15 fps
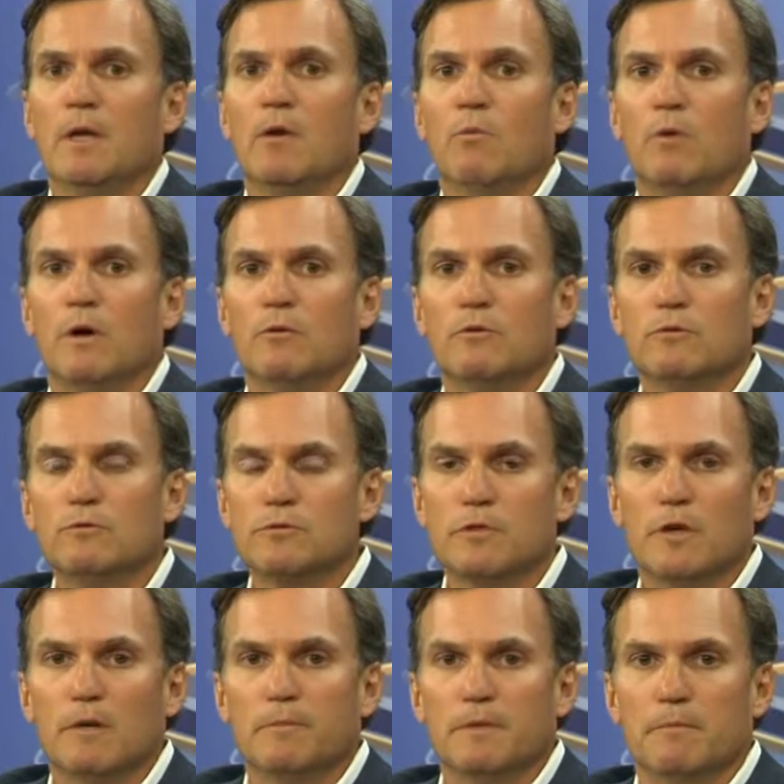Well,
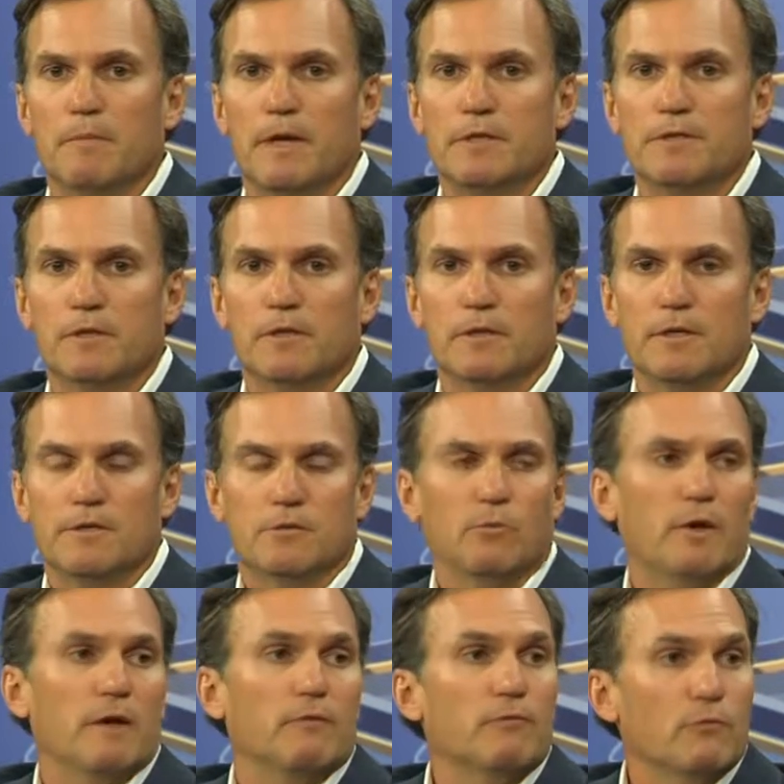CoolSculpting basically is a
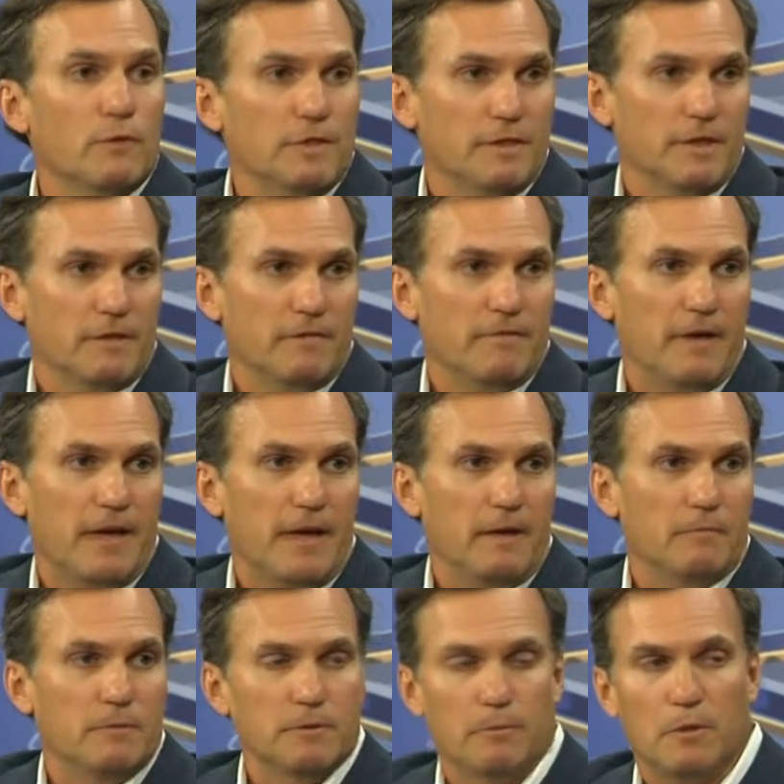way of freezing the fat.
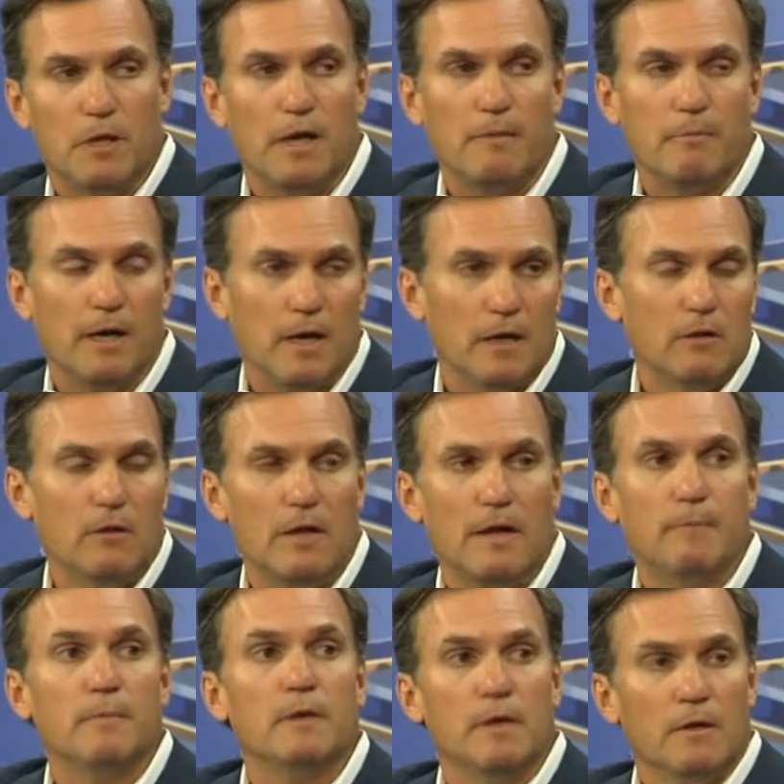It's applied by a
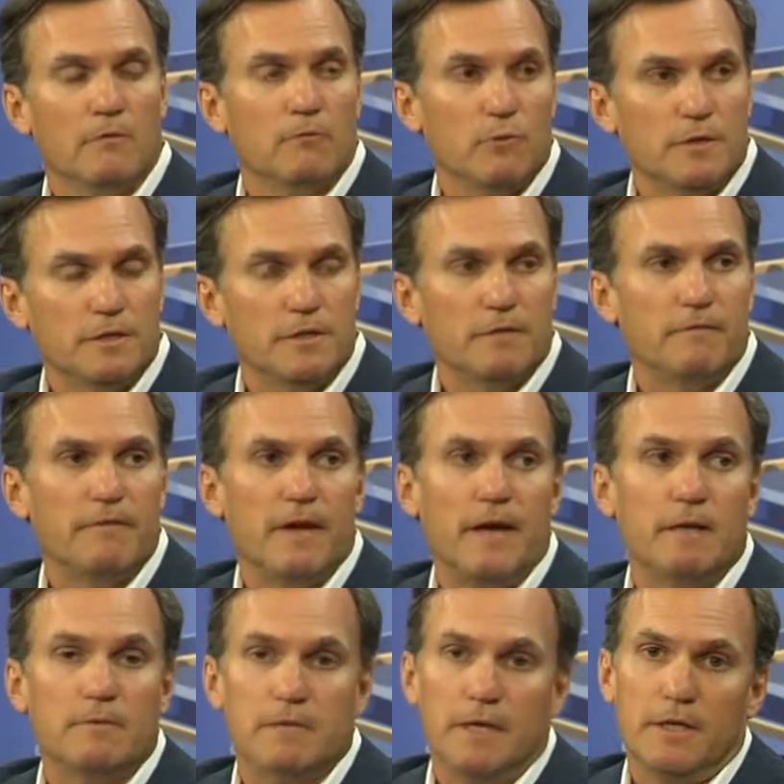clamp, freezes the
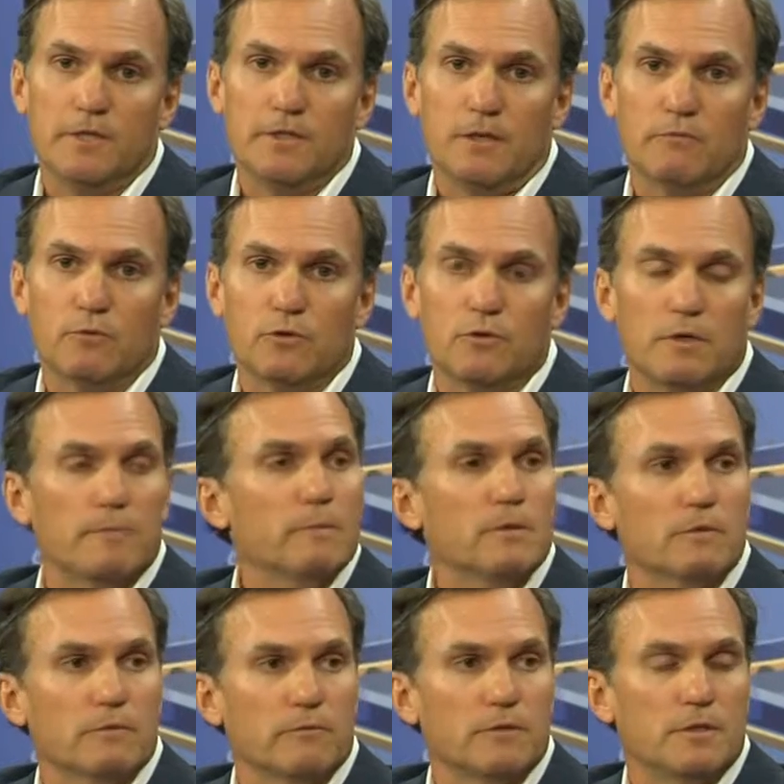fat, takes several
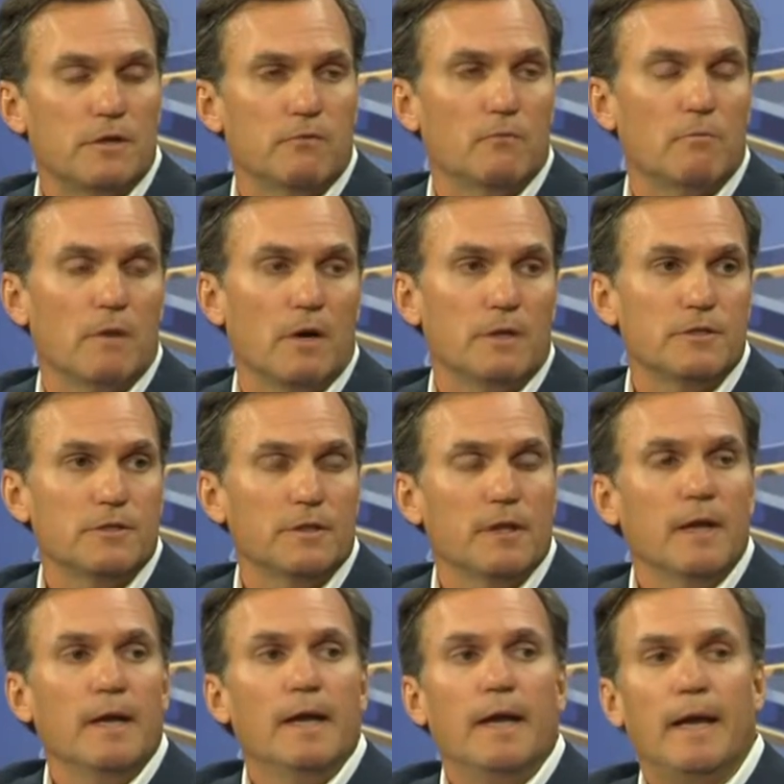treatments over several months.
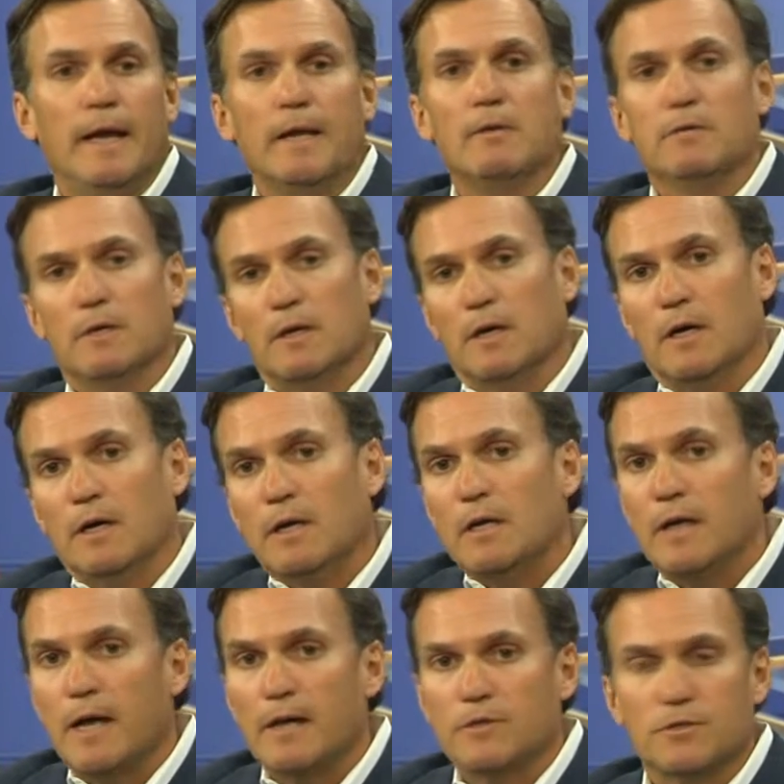And it
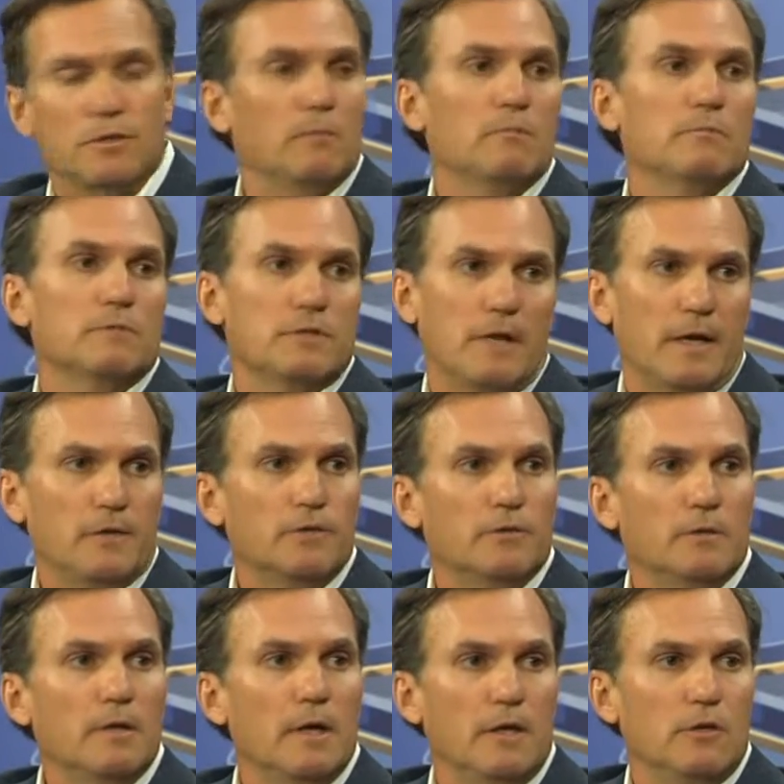has some science to
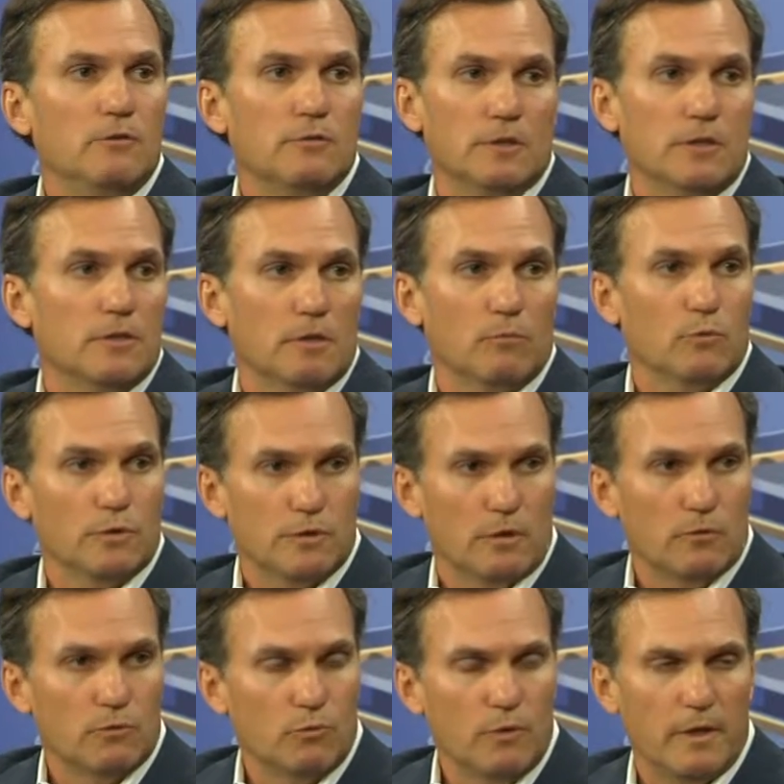it, and you see some
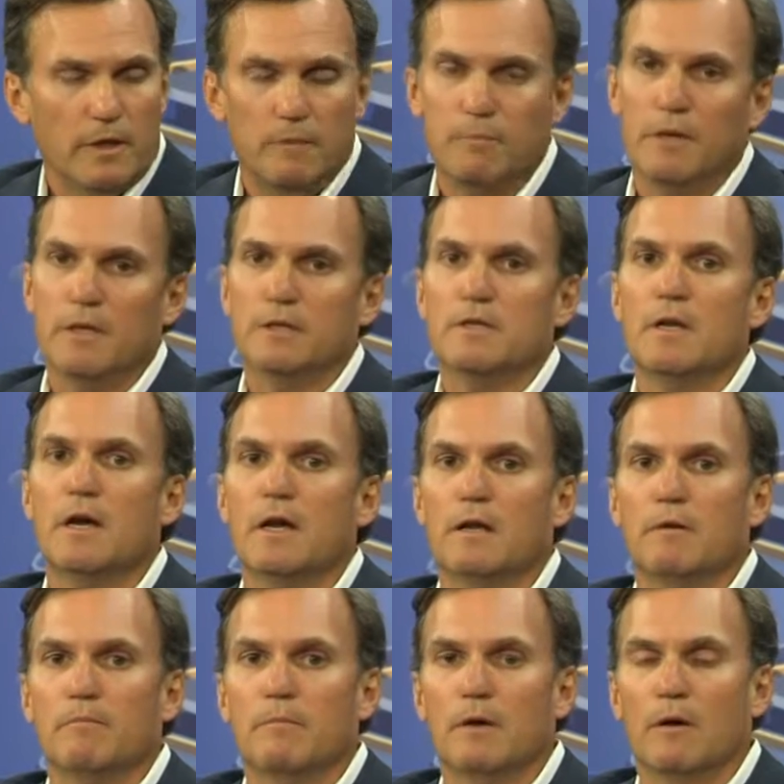results with it, but it's not
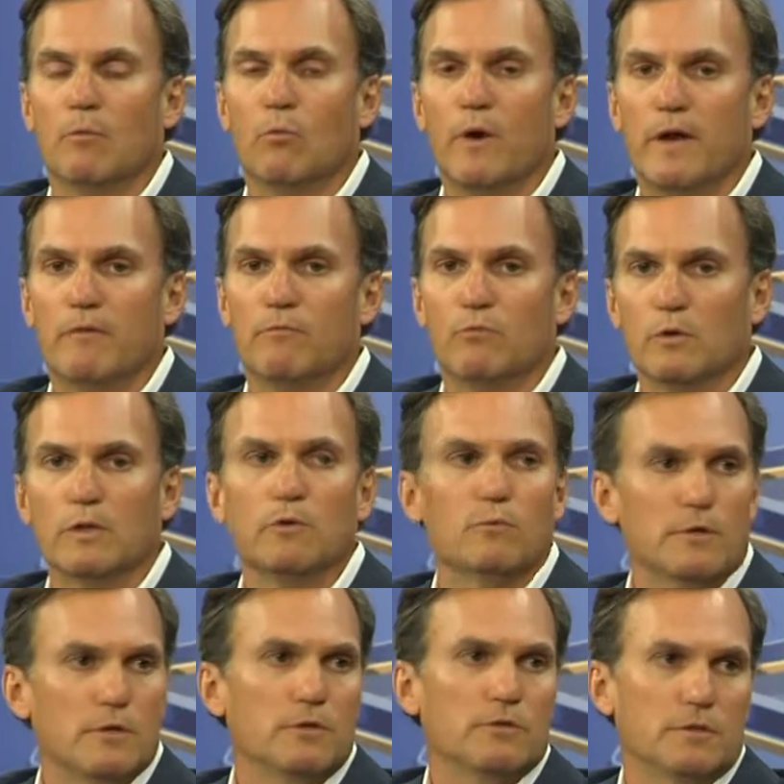a way of really
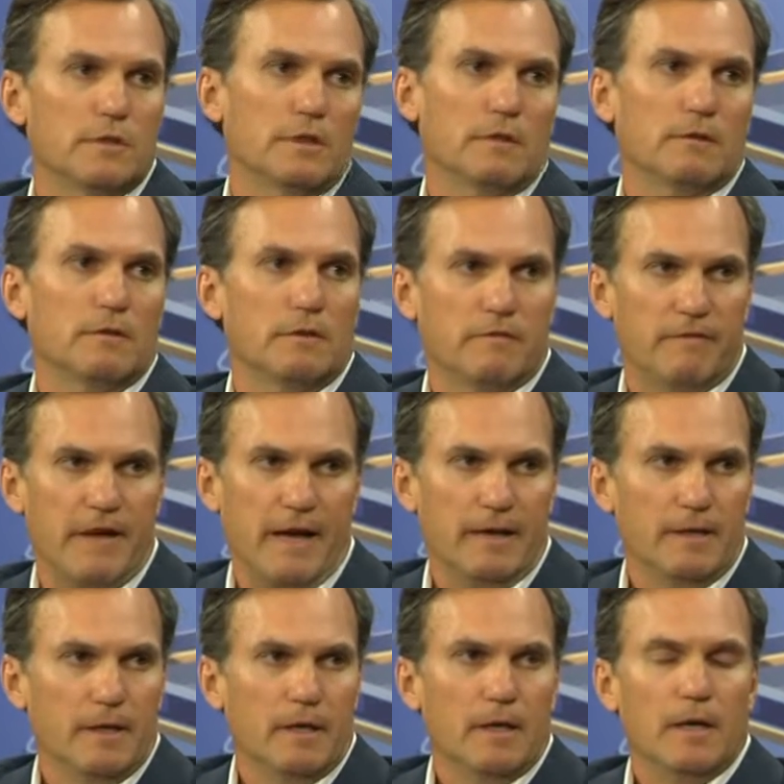reducing the fat.
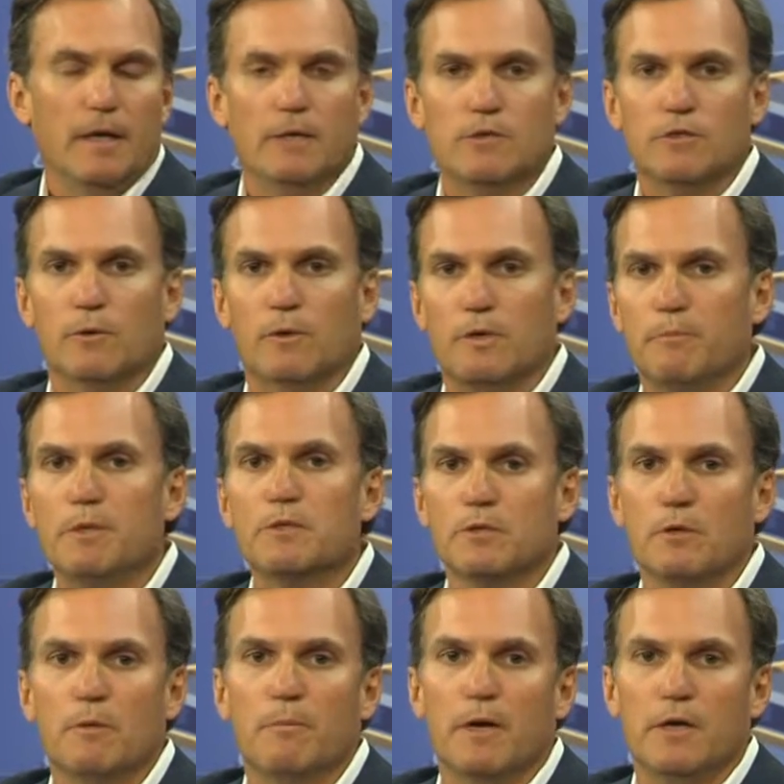And so it depends
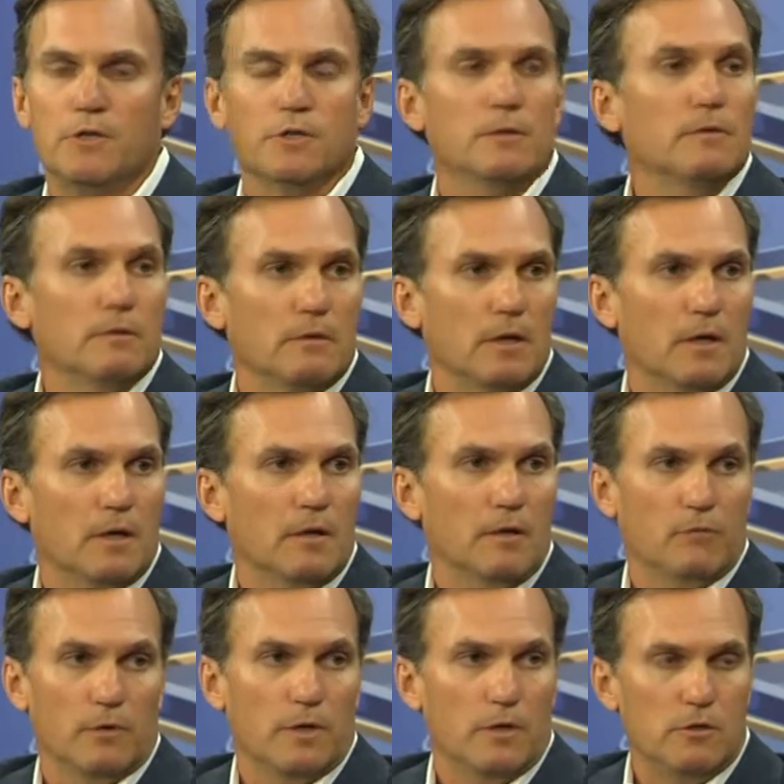on the patient
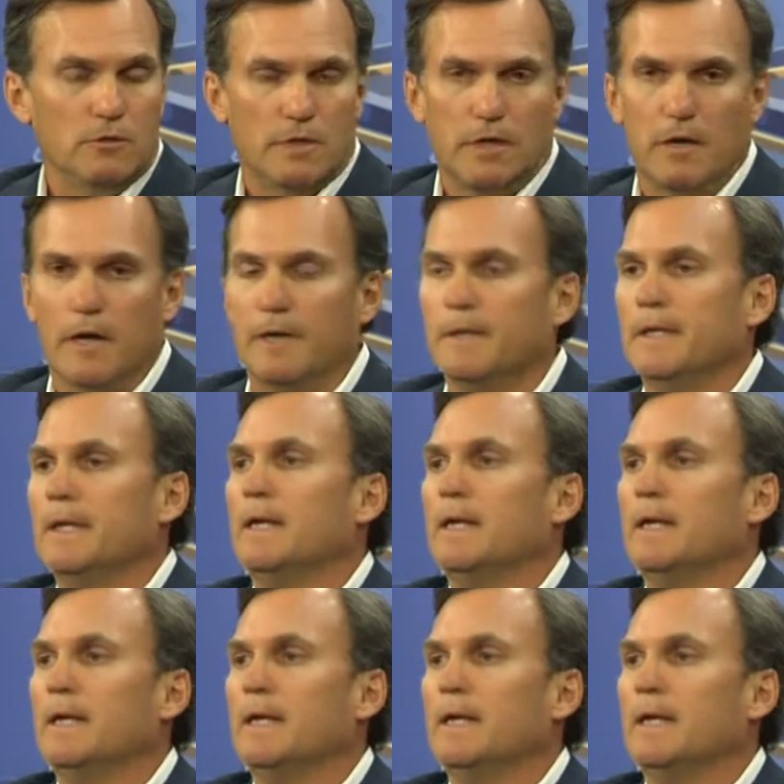if we're going to use it or not.